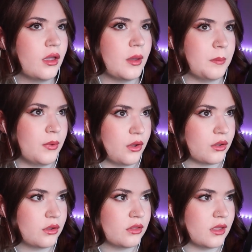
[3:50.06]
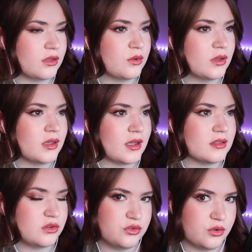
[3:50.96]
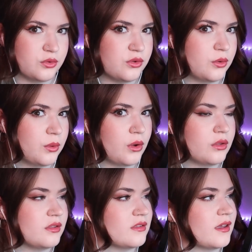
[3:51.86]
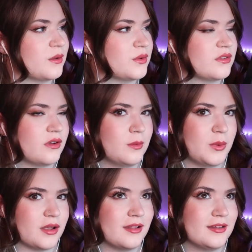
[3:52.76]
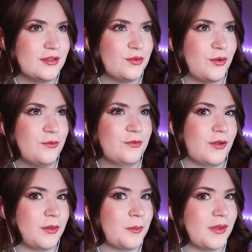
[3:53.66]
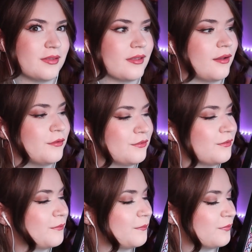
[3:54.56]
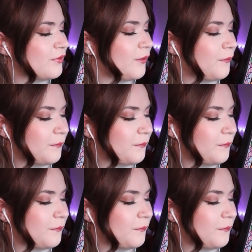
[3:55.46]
a book that you can get that shows you where all the side quests are, but I like to try and find them myself. So